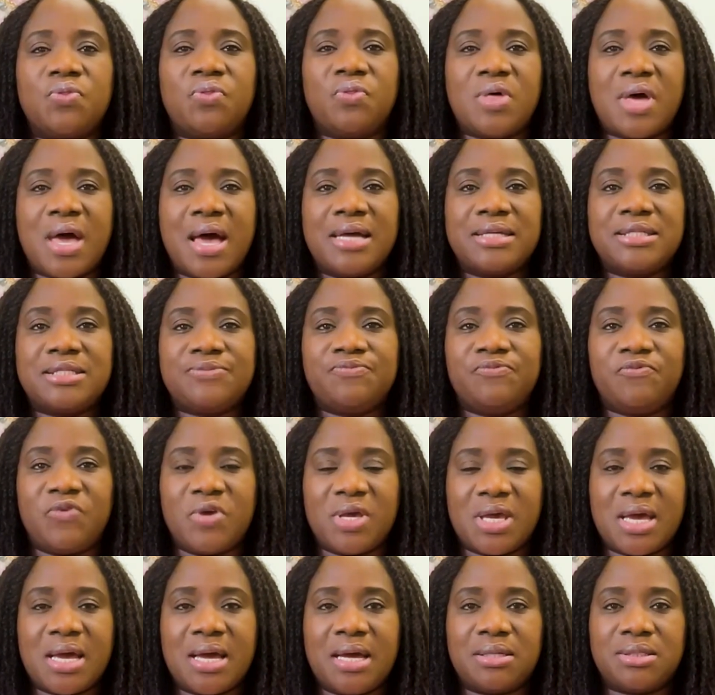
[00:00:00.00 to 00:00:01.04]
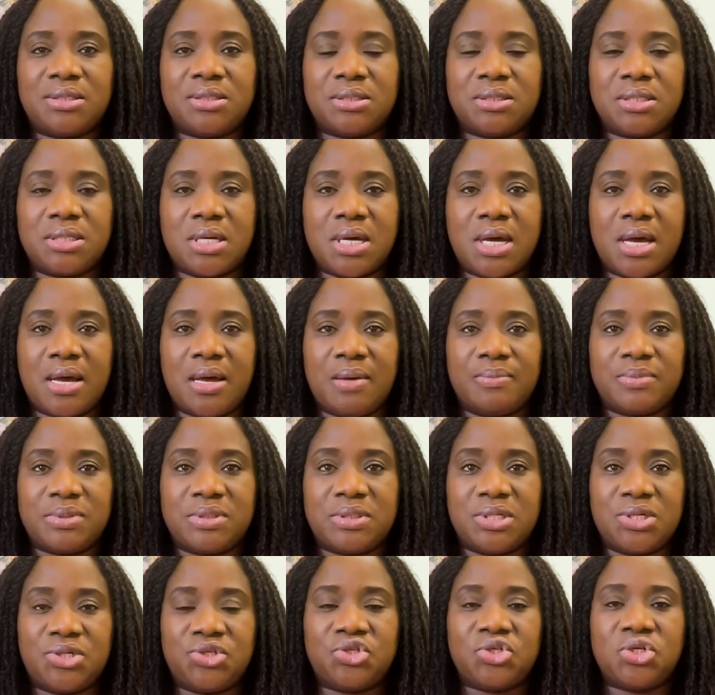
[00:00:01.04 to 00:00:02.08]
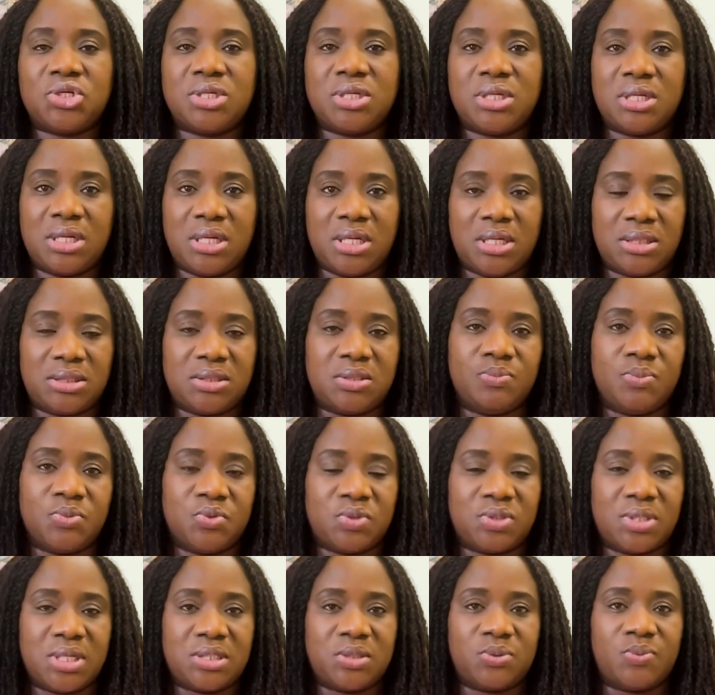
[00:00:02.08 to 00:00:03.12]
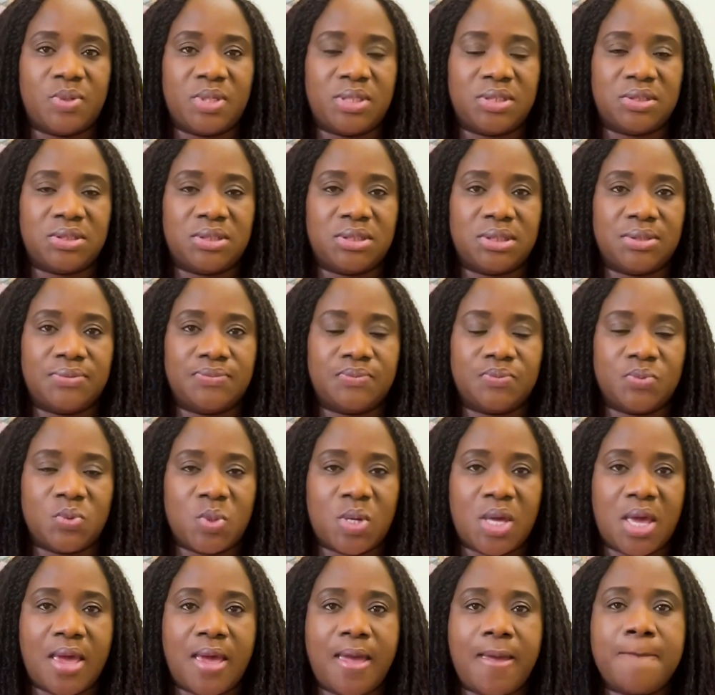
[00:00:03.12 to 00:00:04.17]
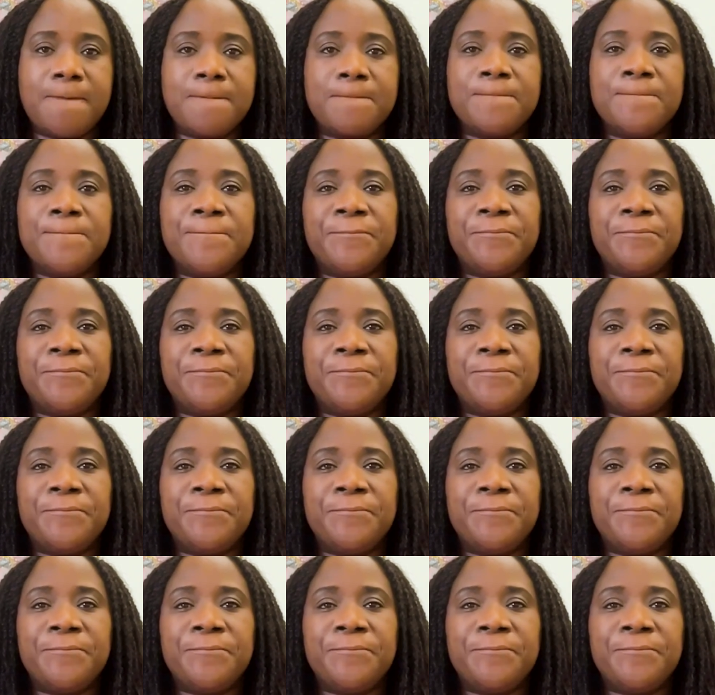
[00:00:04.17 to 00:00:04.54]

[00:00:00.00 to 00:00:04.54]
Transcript: that vacant staging is the most expensive, okay?